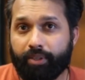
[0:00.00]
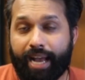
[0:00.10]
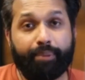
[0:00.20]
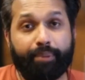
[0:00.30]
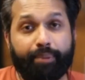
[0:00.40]

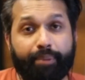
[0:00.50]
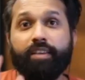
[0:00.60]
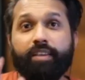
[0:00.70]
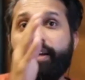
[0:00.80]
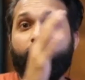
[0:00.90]
I'm not
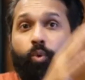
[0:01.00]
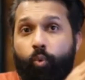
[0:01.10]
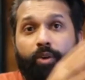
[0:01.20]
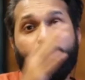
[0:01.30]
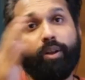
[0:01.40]
saying that
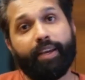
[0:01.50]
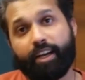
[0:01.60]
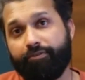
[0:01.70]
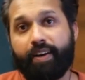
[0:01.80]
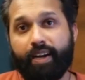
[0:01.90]
1 will become
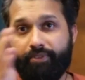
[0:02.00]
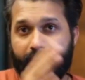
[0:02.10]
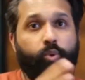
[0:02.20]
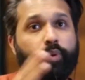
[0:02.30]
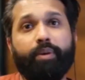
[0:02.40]
5 and
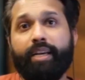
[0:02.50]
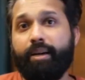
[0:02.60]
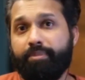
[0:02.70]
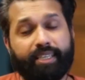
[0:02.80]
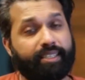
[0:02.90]
2 will become
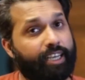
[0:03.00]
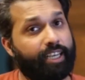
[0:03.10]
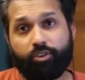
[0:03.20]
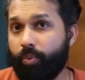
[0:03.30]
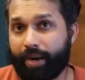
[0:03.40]
6. That's
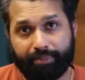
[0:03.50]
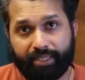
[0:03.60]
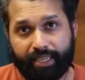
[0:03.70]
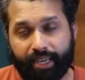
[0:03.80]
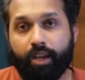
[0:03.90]
not what I'm saying.